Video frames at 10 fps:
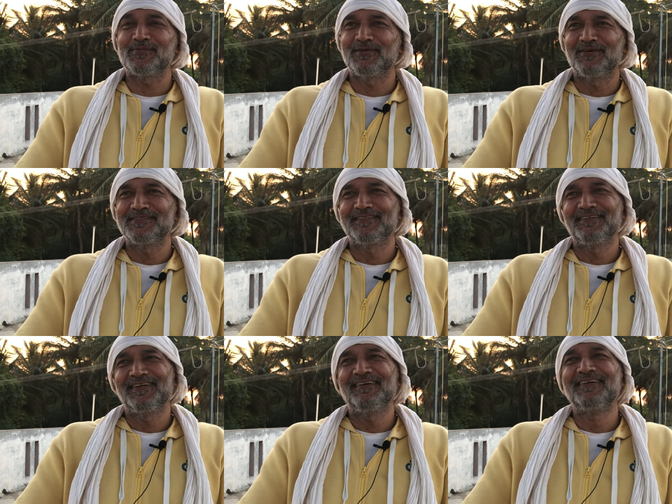We don't
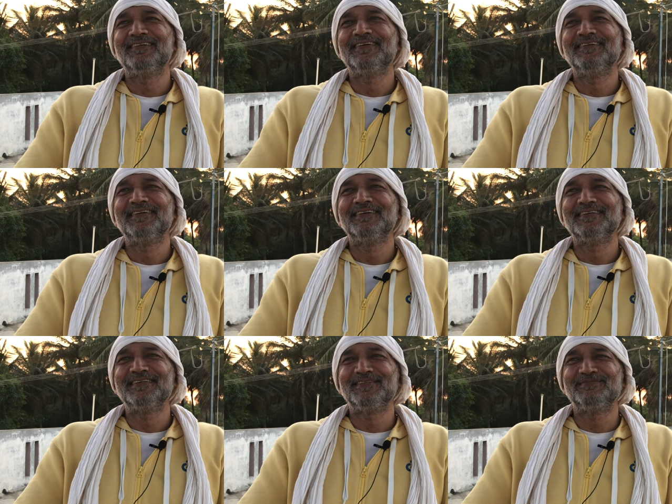have to go too in
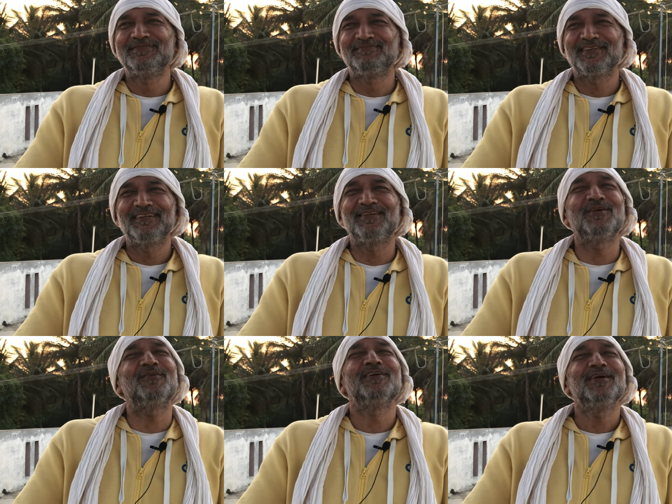depth.
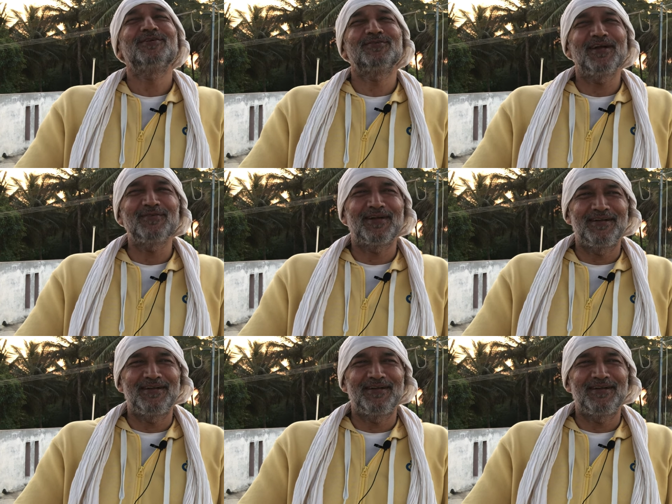It's more like an overview.